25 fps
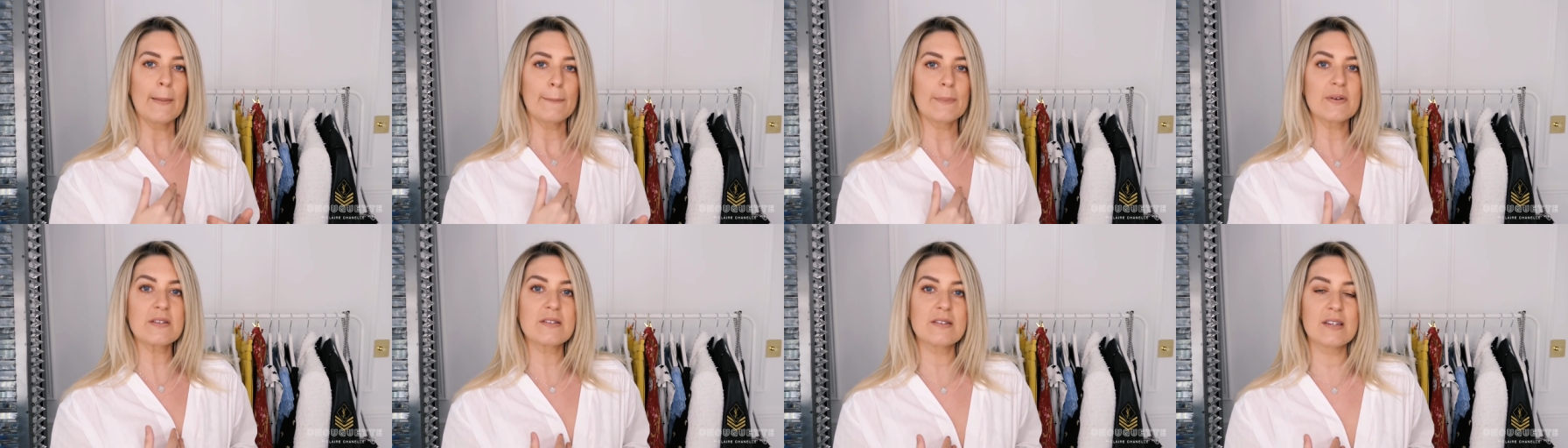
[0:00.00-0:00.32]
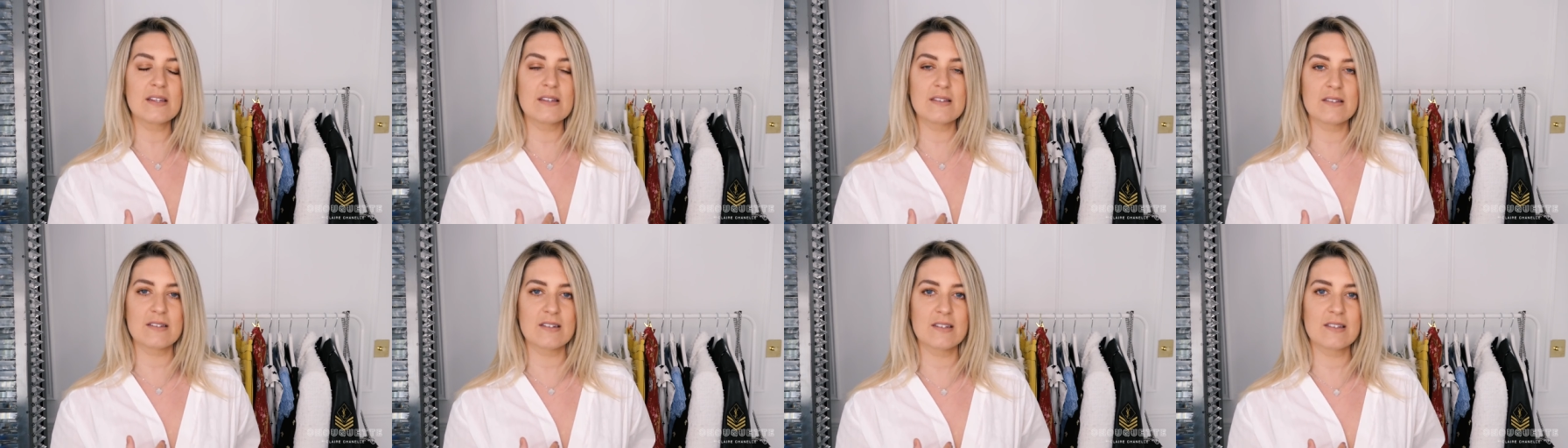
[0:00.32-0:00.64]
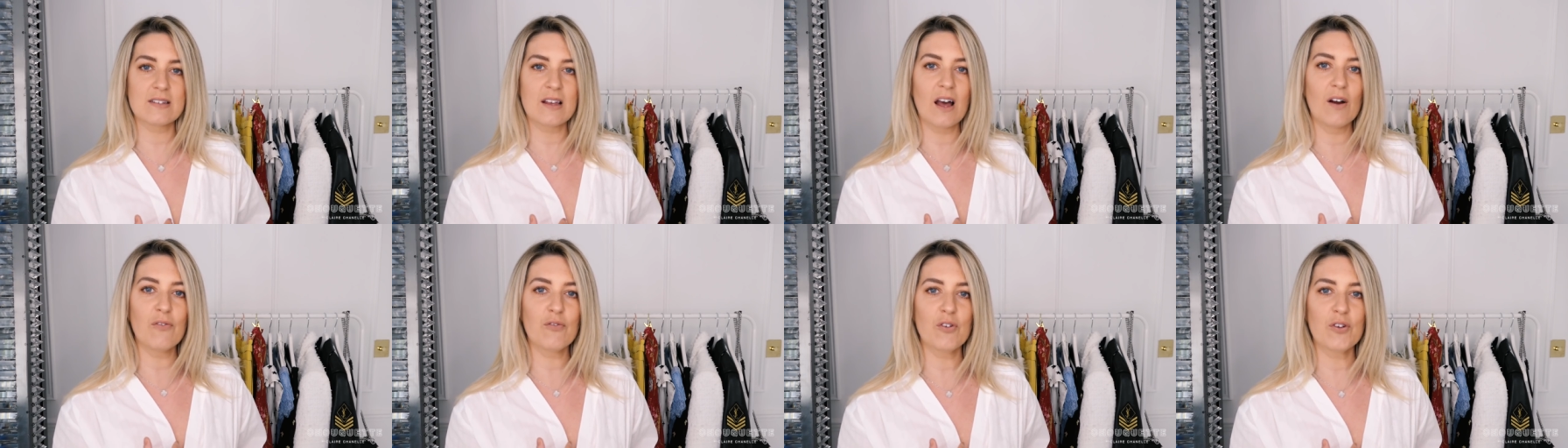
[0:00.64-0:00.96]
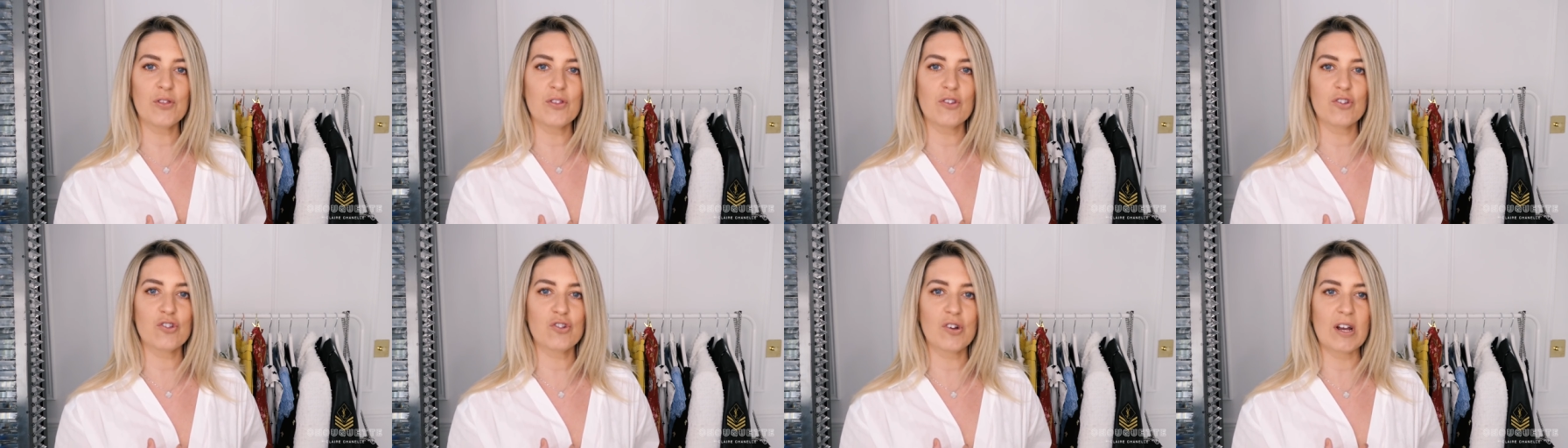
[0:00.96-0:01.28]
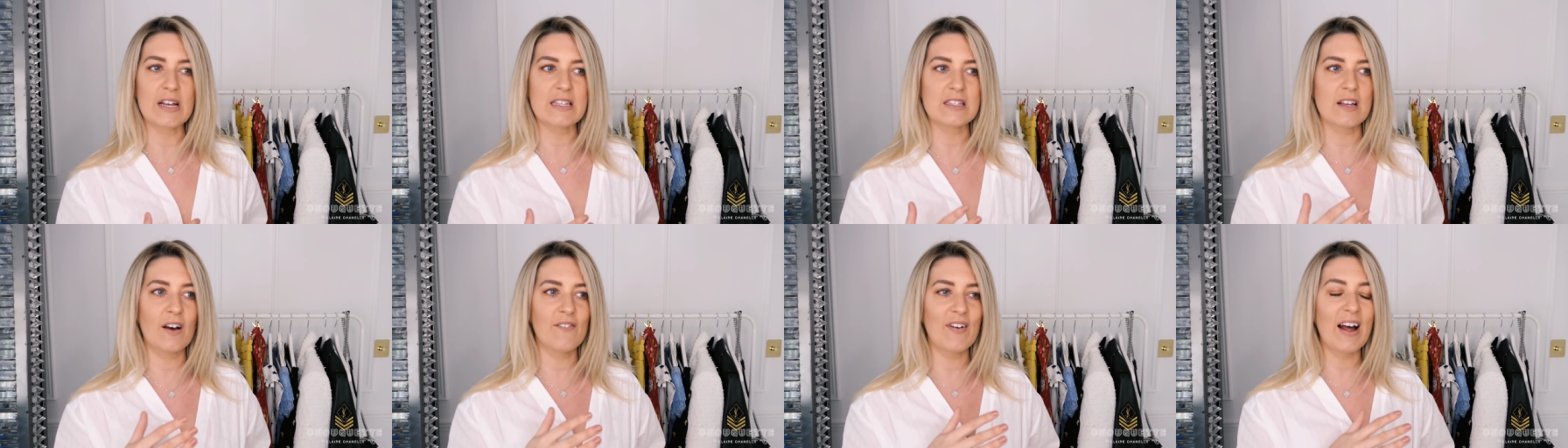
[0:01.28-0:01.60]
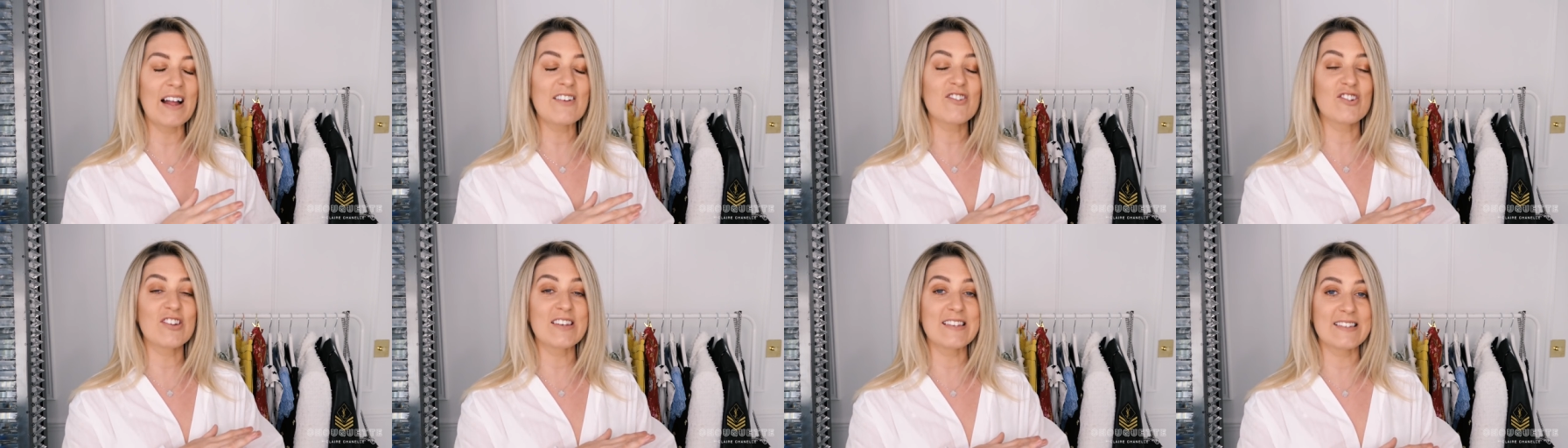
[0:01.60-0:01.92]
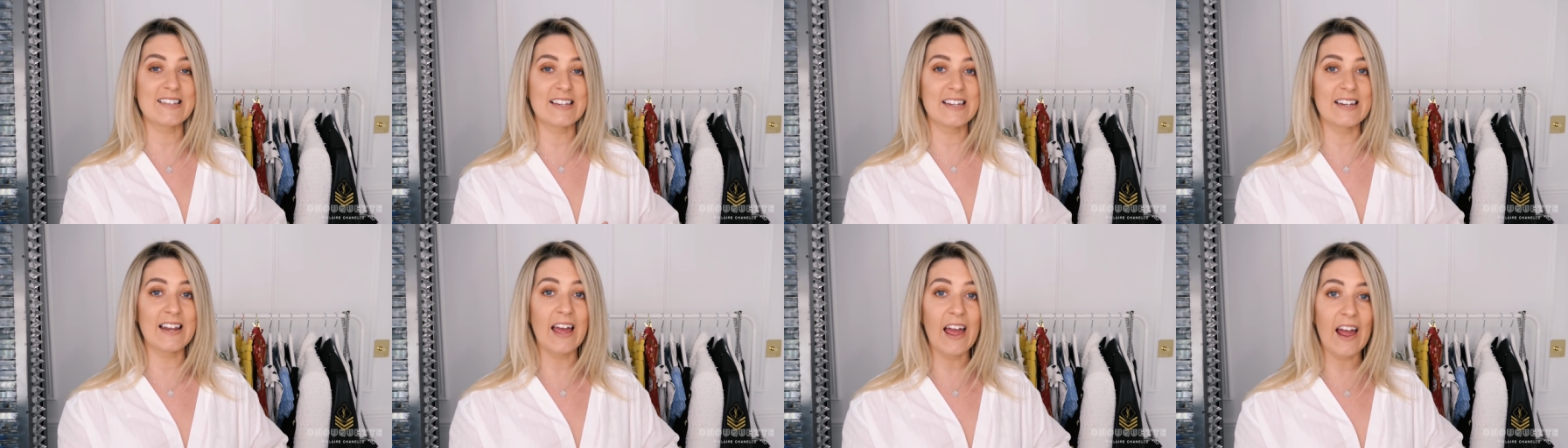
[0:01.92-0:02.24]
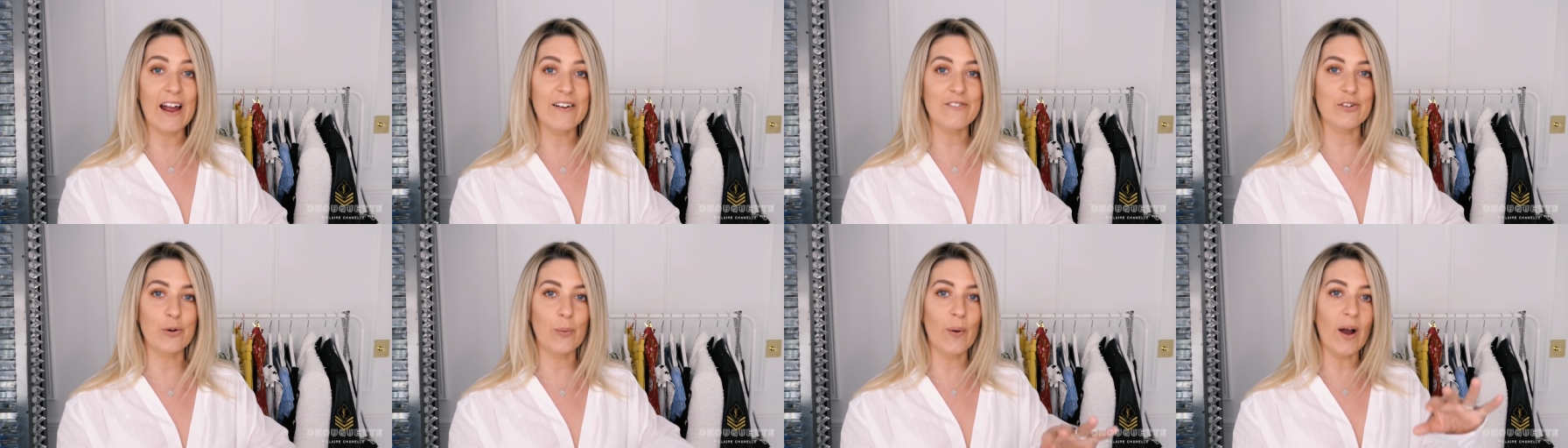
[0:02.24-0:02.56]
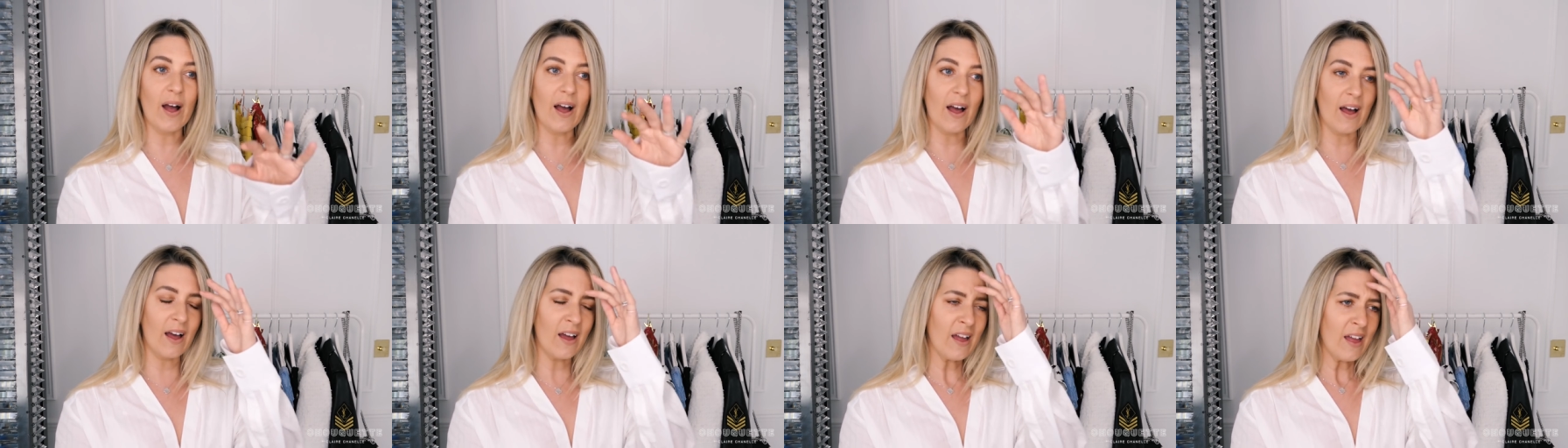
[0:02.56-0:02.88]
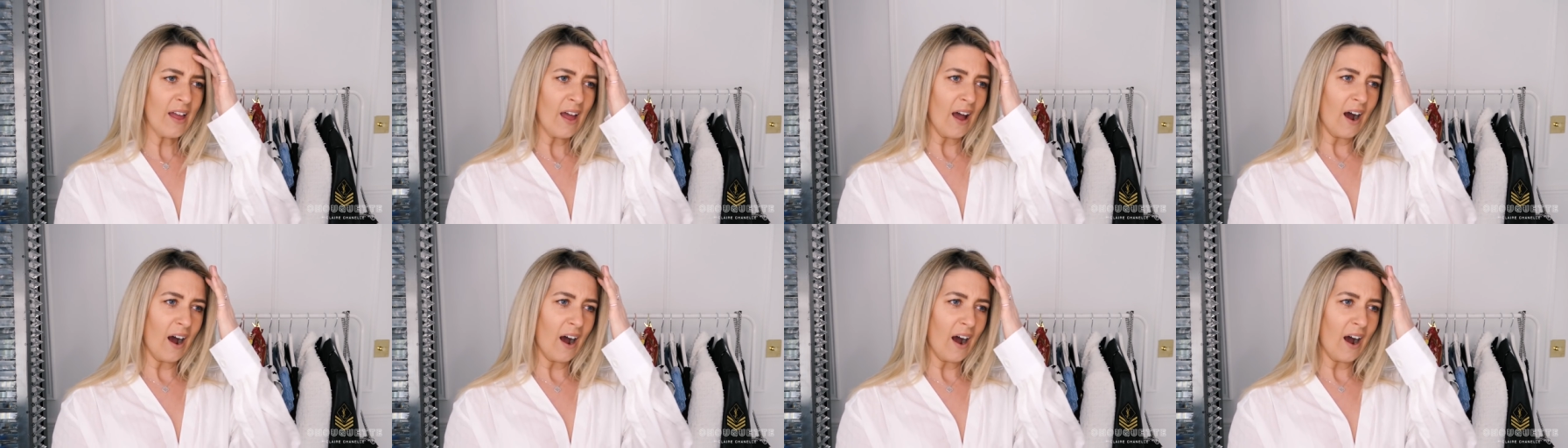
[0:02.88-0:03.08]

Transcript: but since discovering this dress, I've actually seen it everywhere.